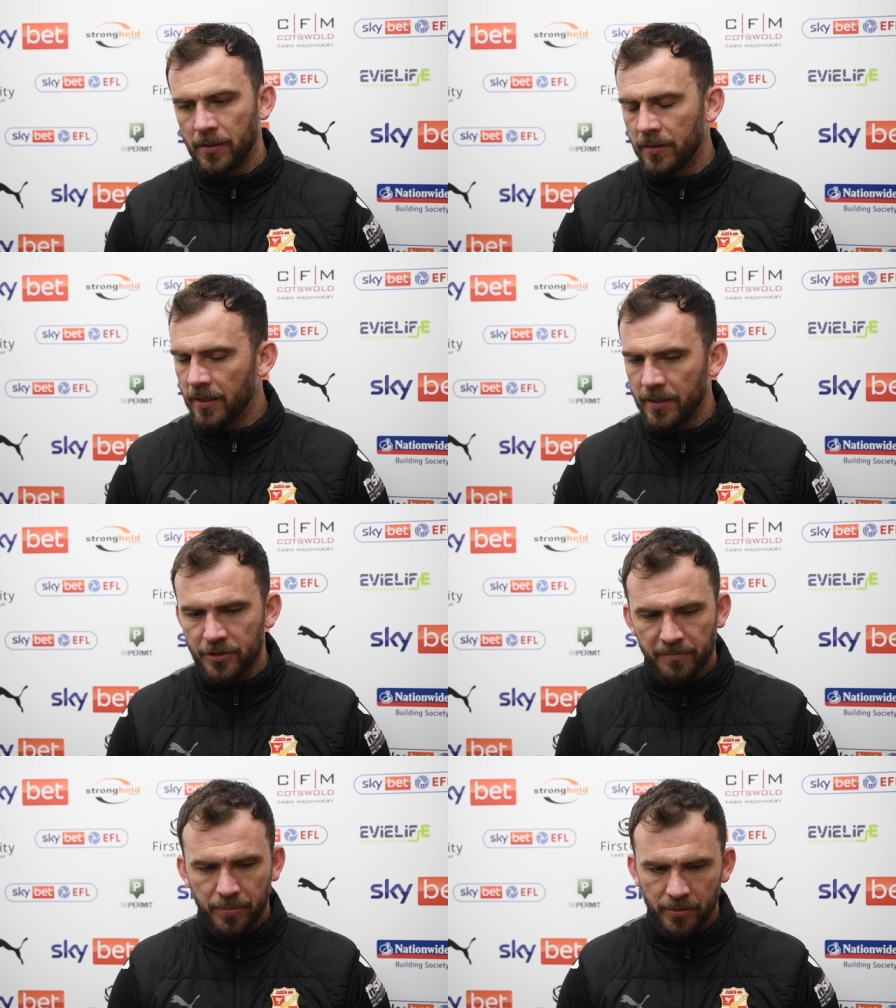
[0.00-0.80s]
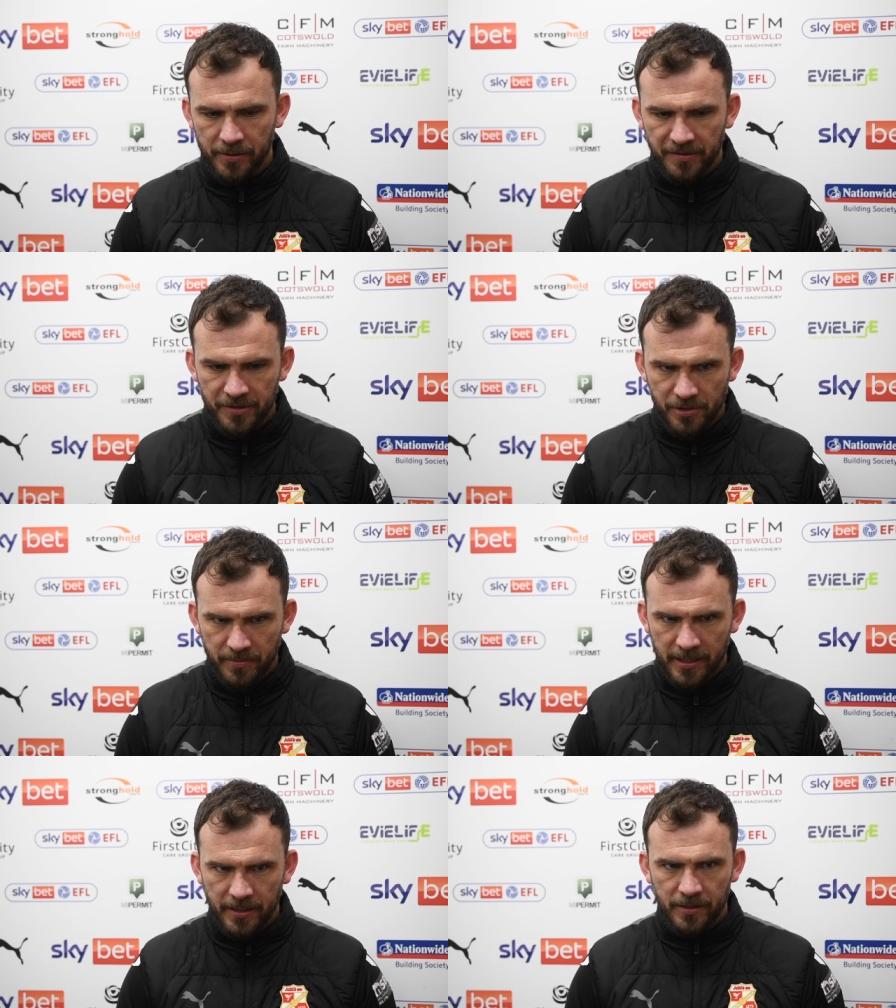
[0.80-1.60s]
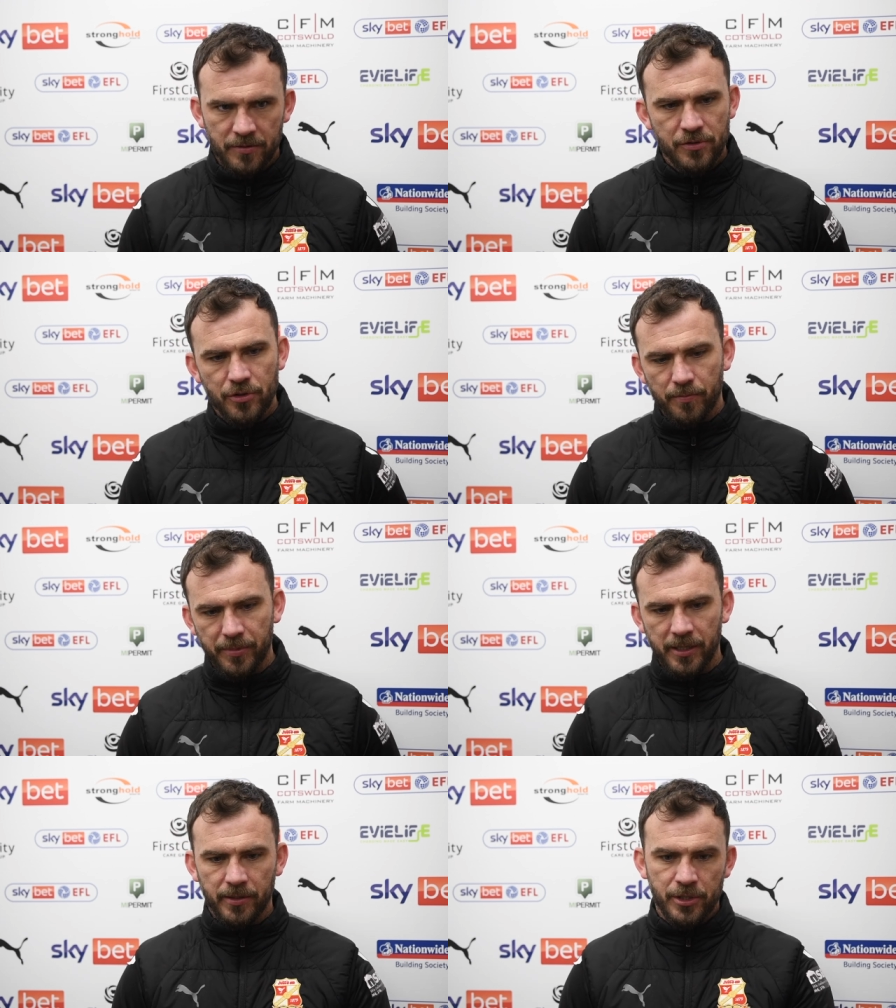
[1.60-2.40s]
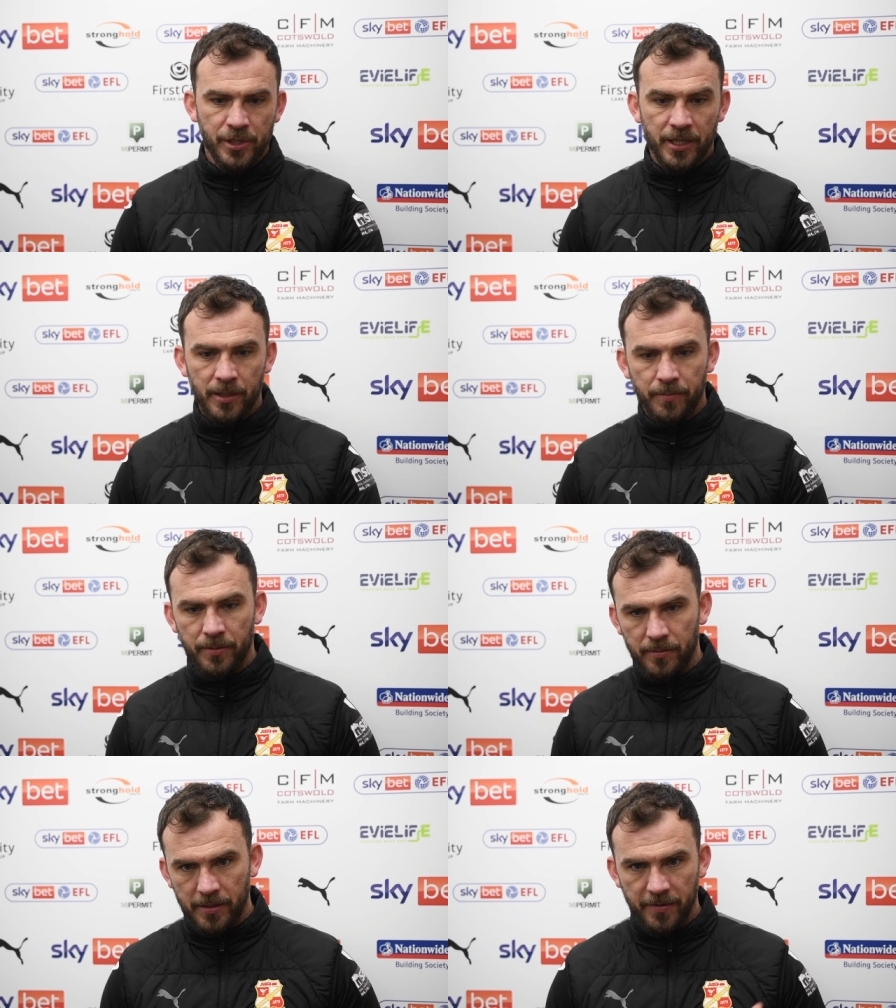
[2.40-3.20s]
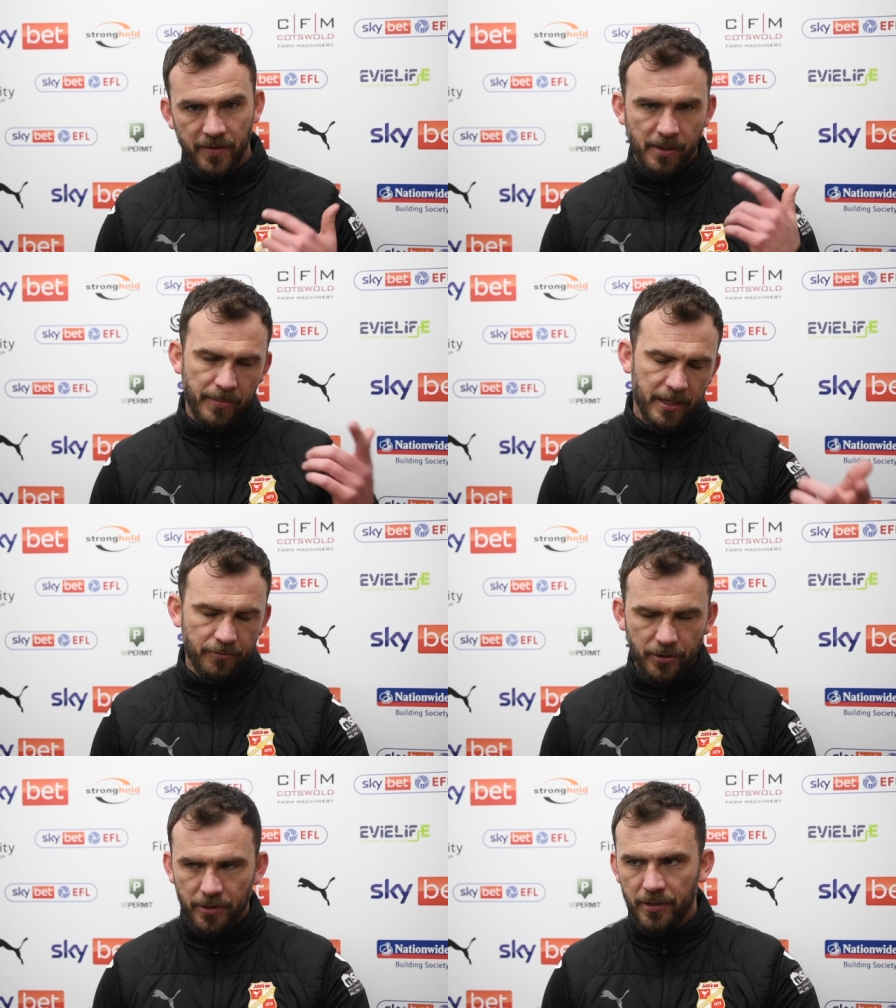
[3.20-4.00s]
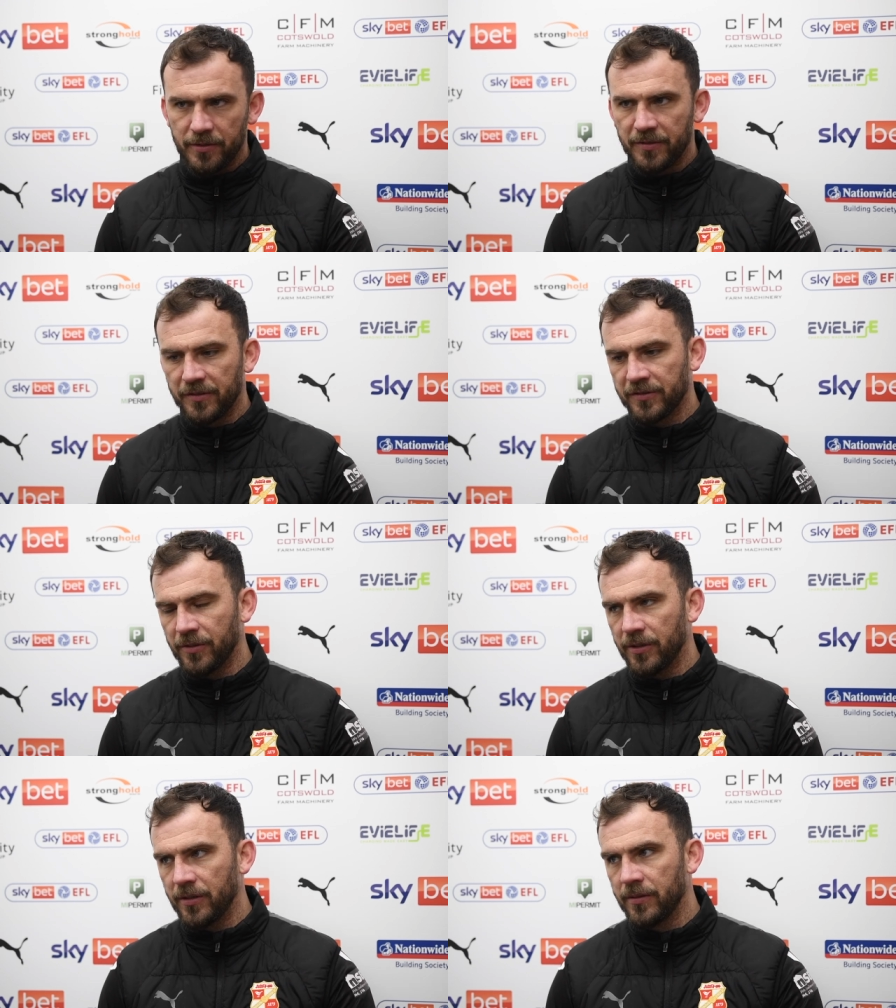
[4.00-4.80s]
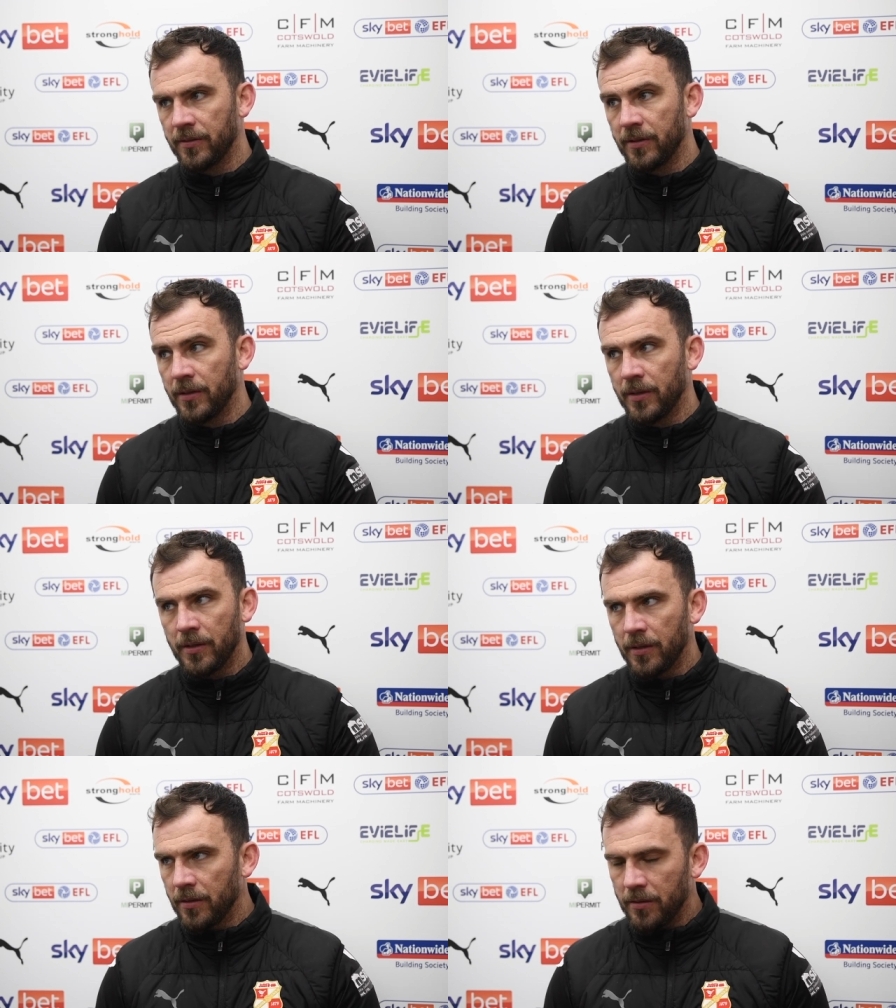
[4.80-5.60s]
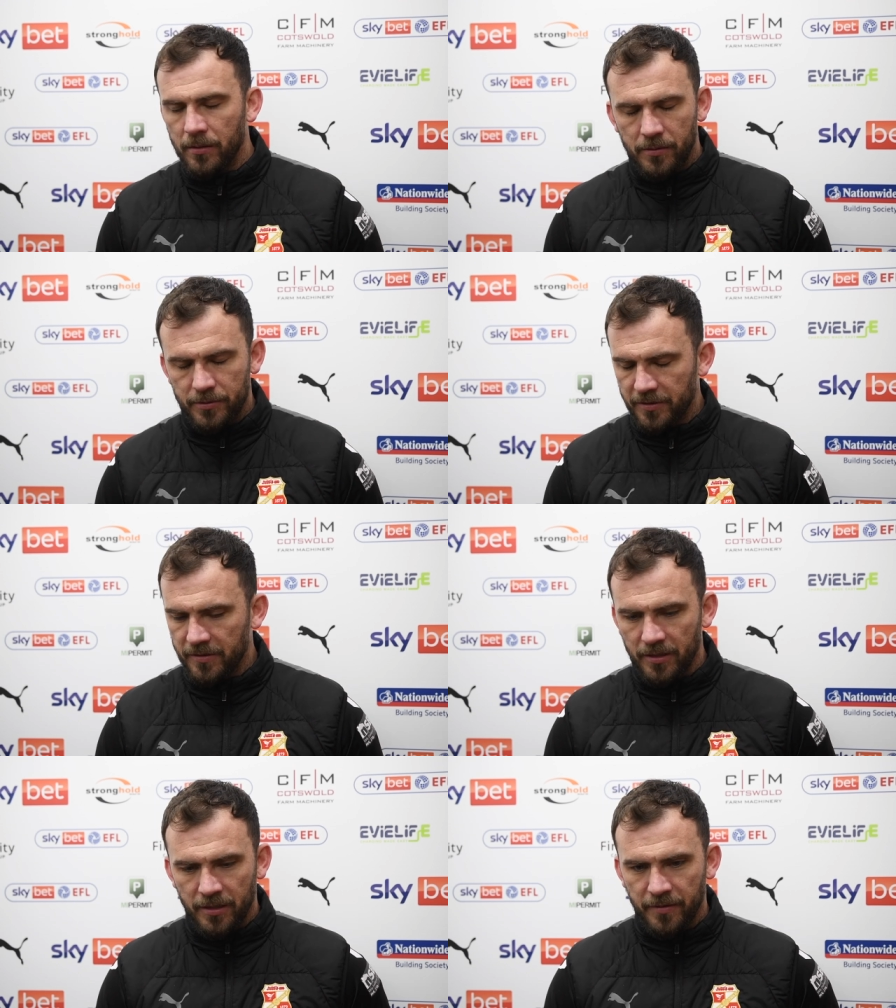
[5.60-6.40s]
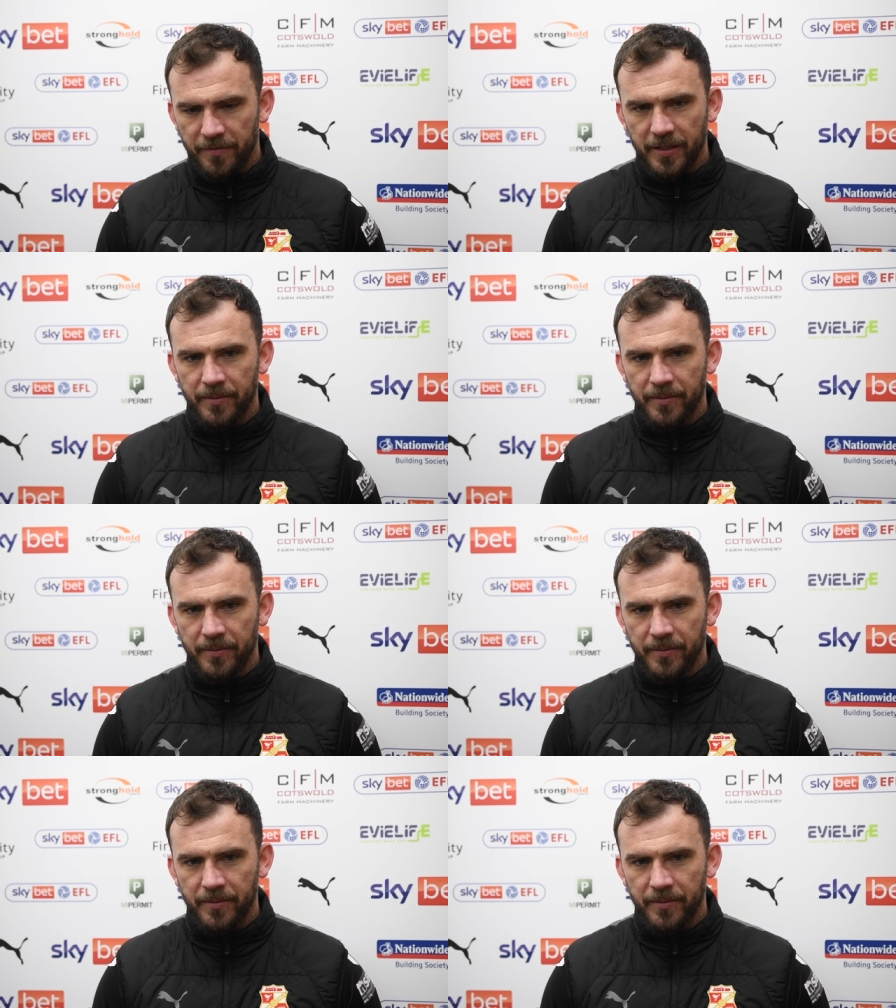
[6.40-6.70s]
No, just poor decision-making, jumping out of shape, leaving our men run-on to score. Just a lot of